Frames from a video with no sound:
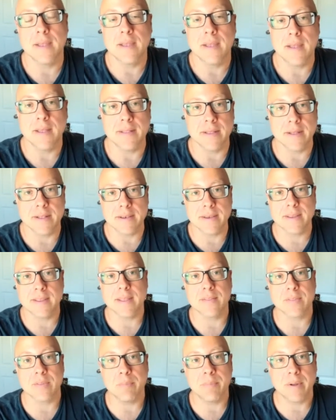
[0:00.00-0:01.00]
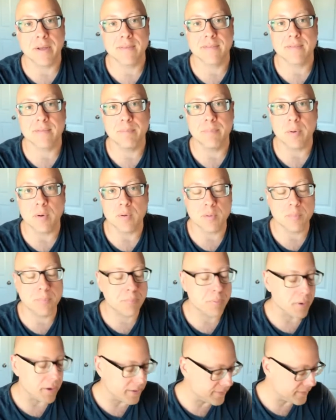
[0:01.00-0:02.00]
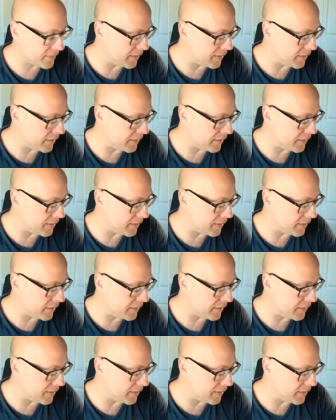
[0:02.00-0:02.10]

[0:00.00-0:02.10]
and then get the best bulk price that you